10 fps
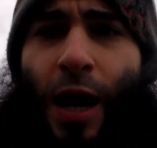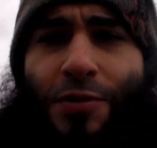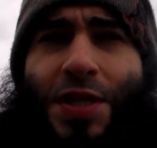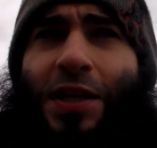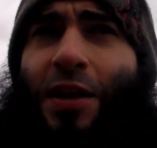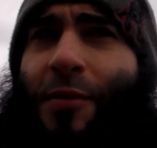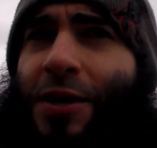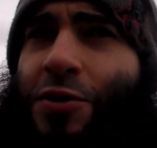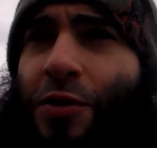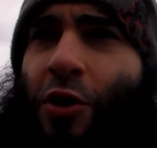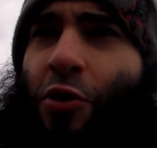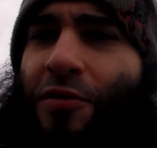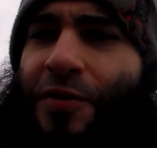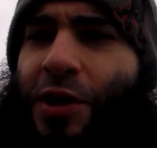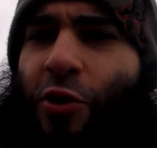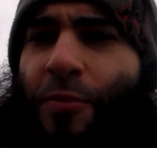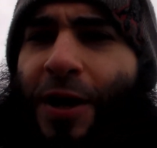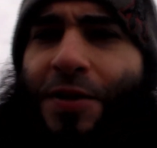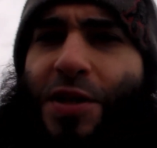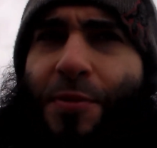I was thinking about doing a whole video
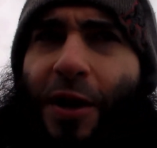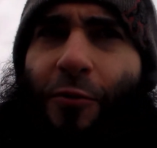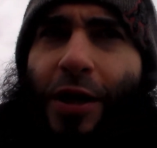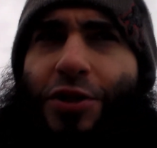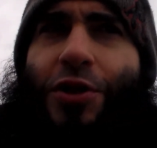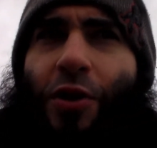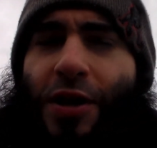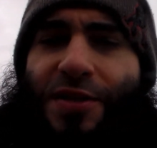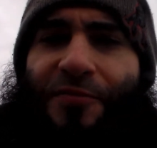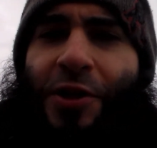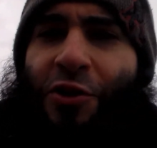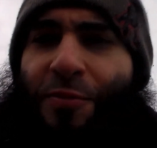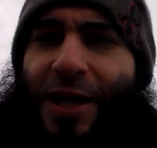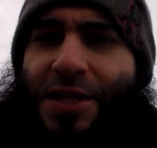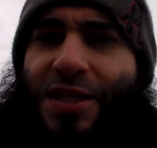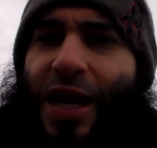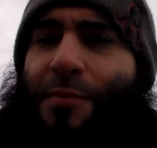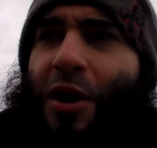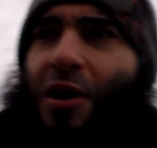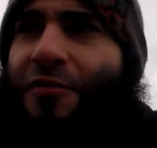about this, but I watched an awesome video by
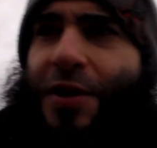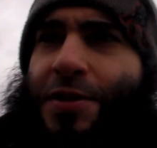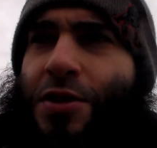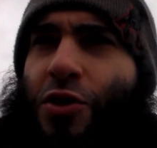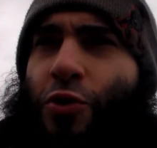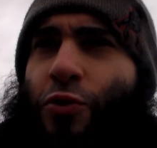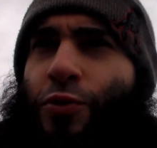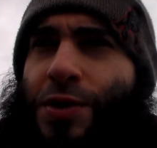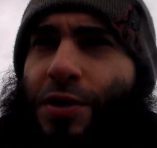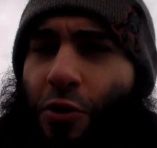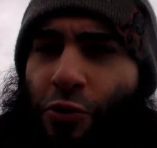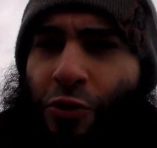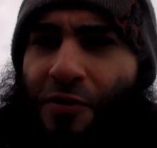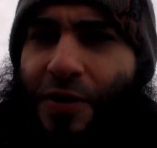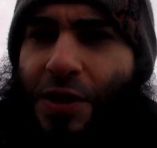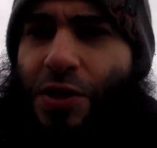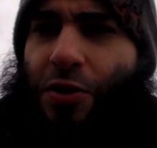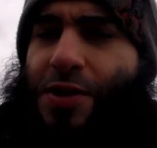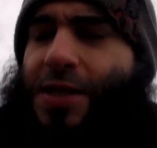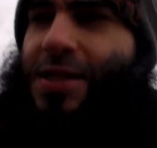Sam Ovens, who is the owner of
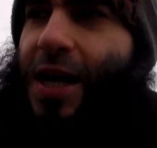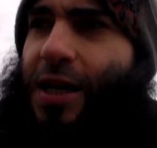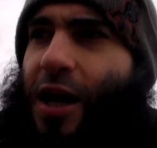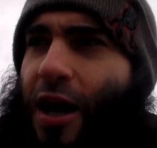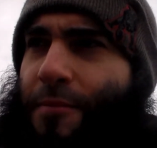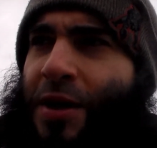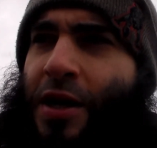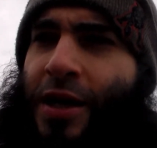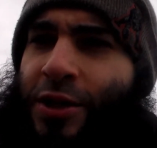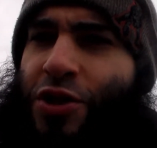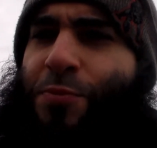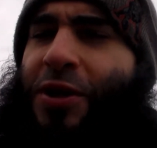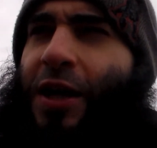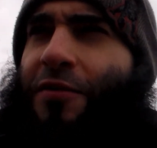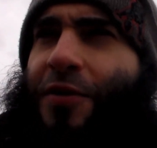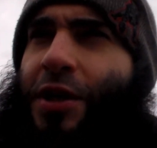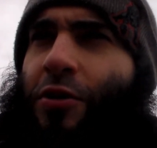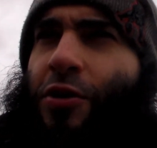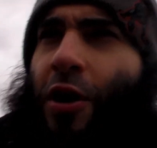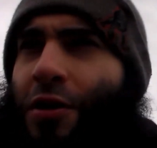Consulting.com. He just put out a
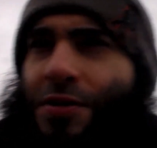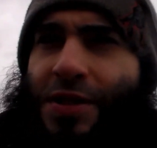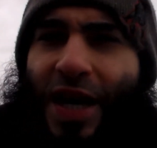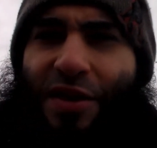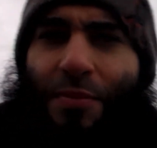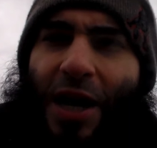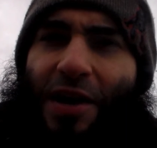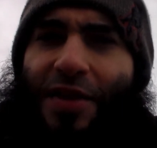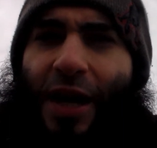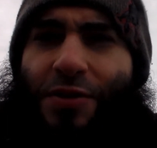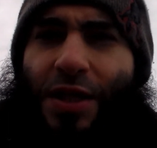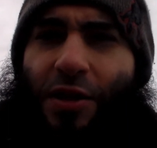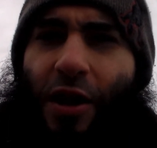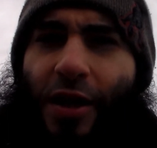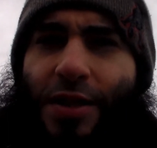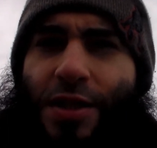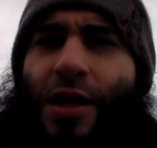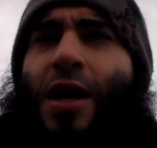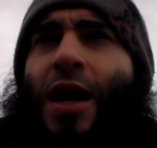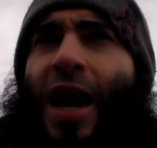video called Death by 1,000
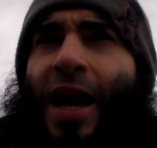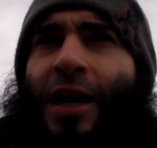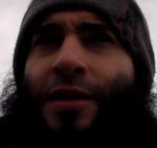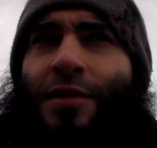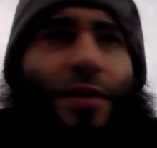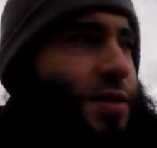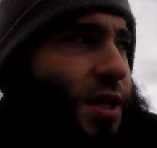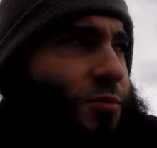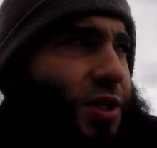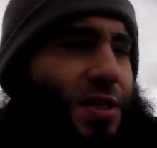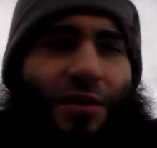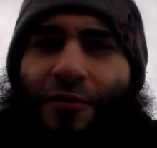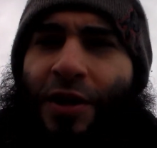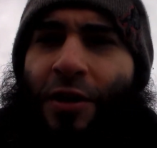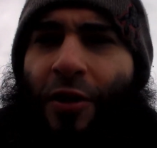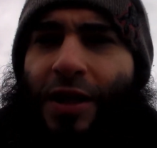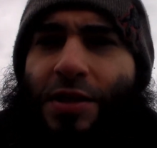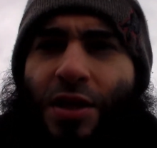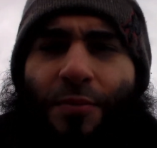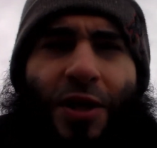Cuts, and the subject of the video, I
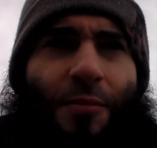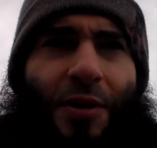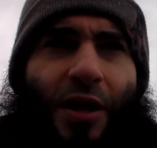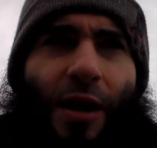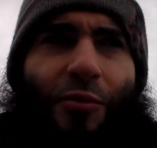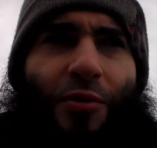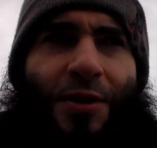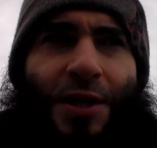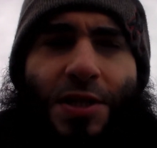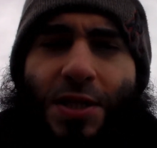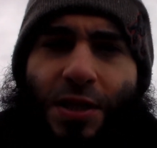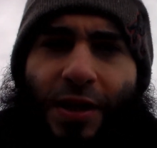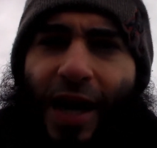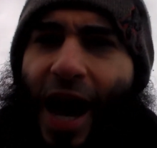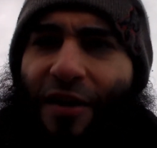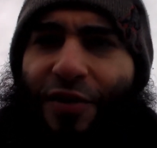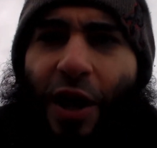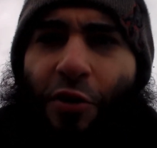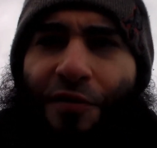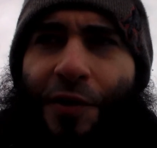can sum it up in a couple of minutes. It's like a
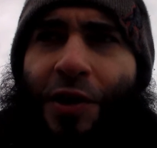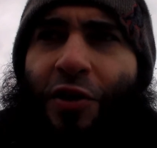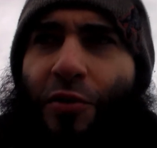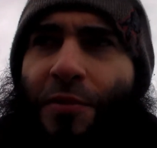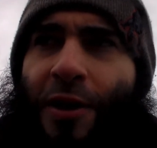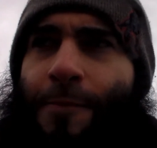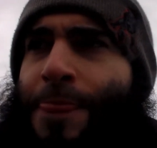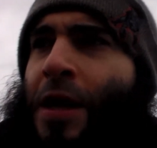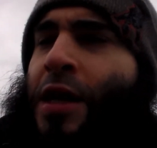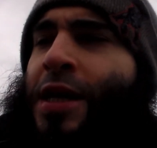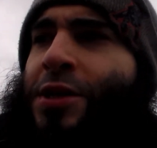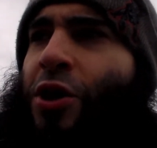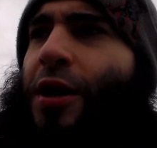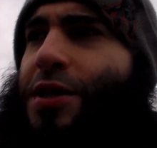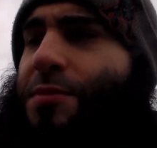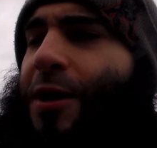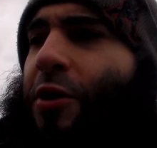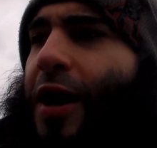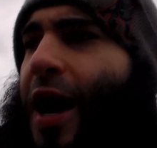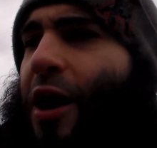half-an-hour video, but he talks
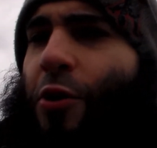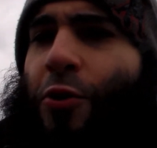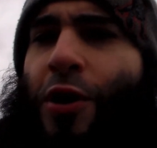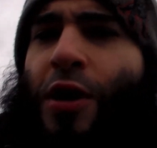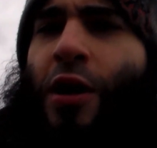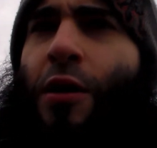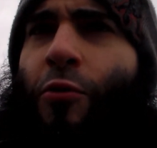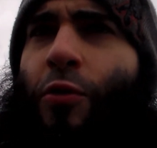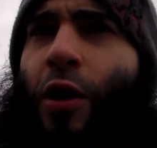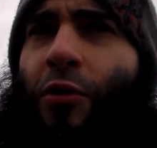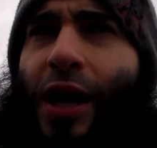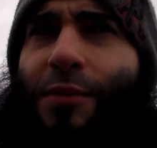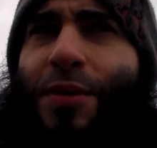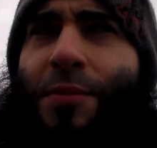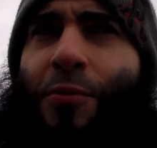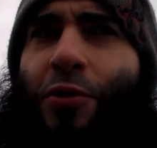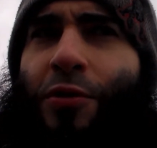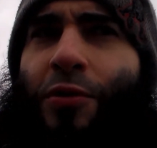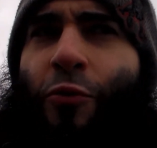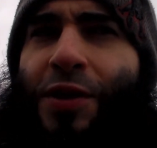about how a lot of
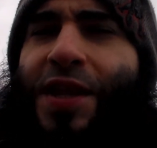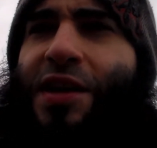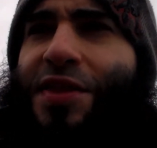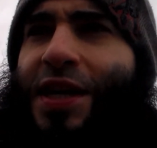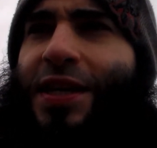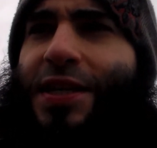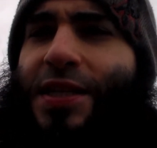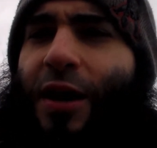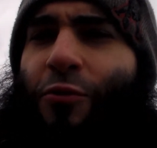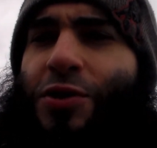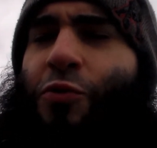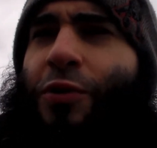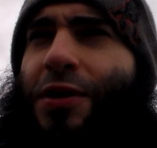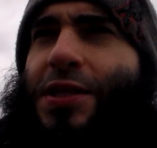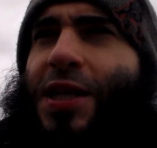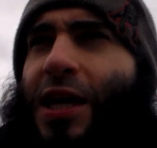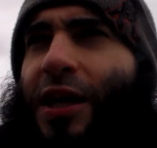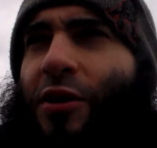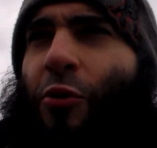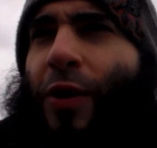people, what they think is that what's really
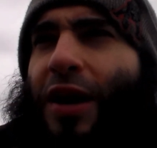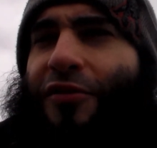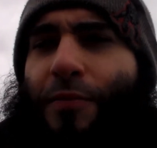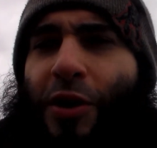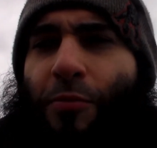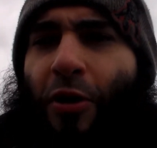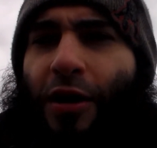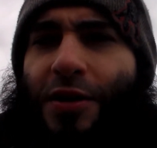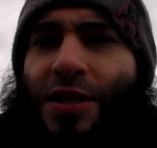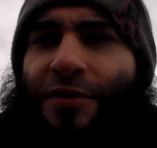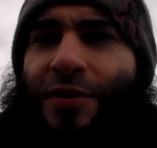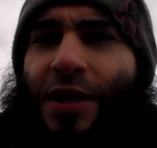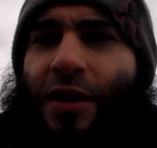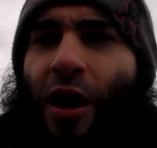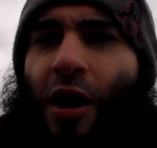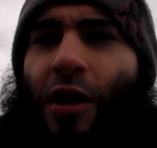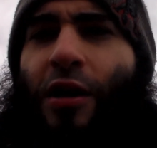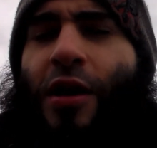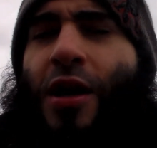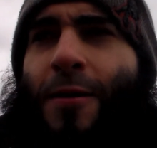taking away from their productivity
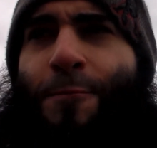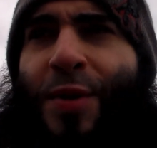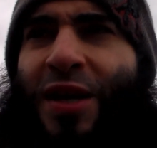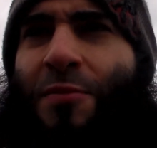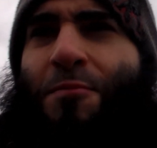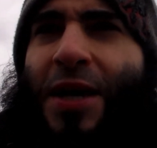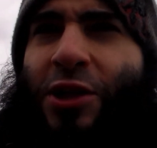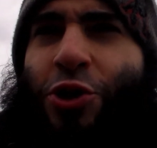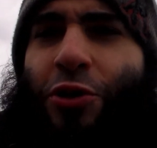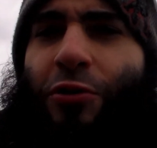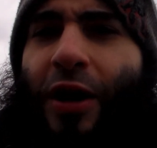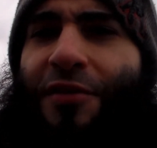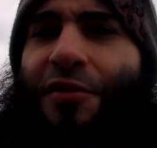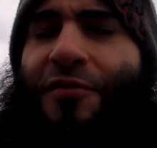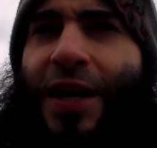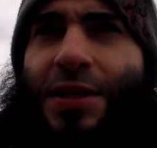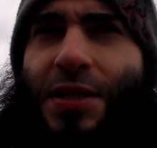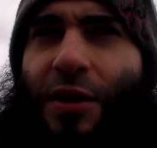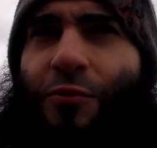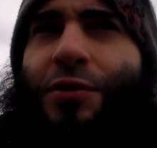are big major life
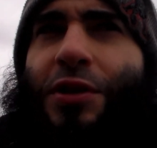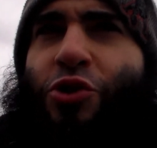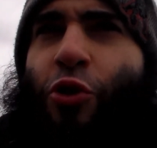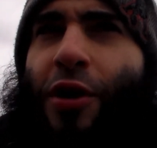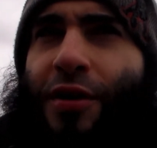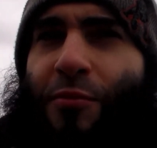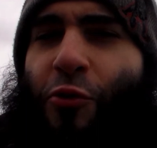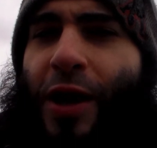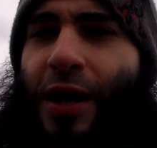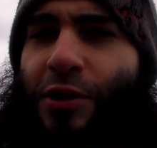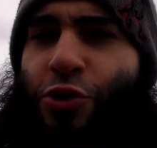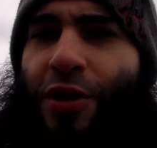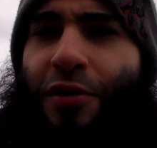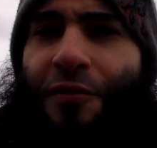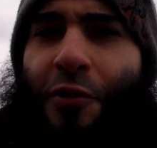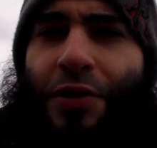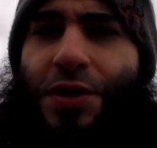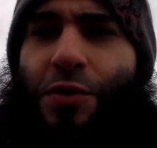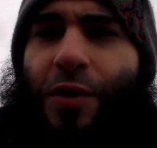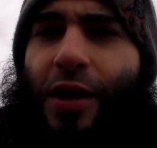events that really draw them away and draw their
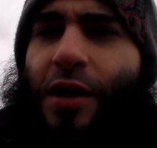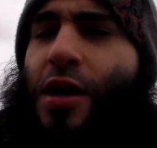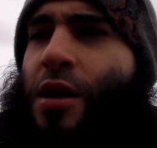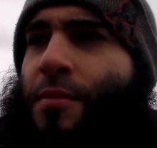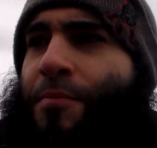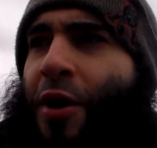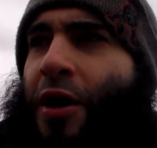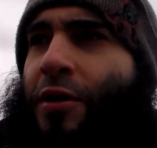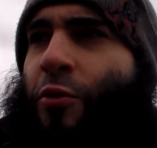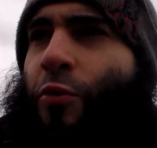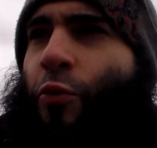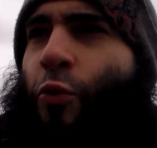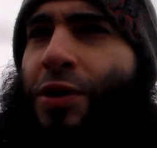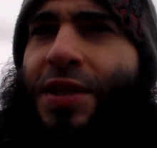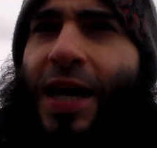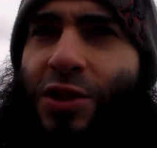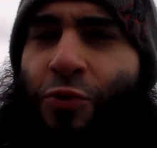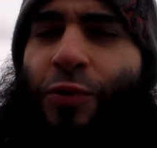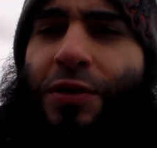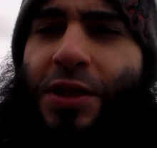focus away. But what
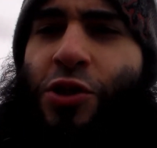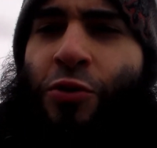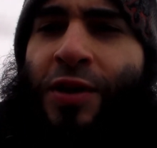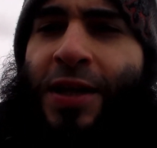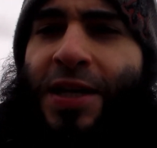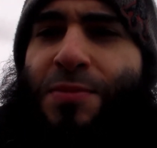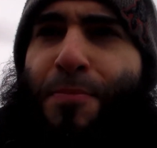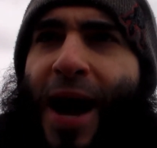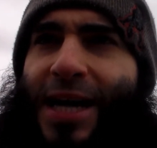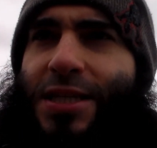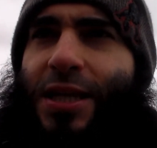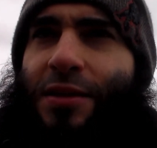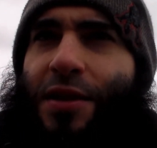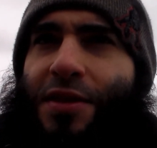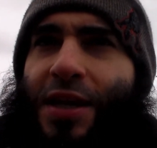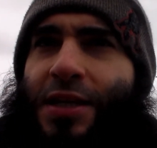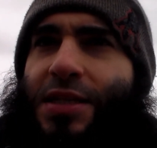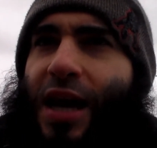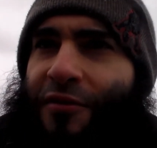that's really doing is masking the things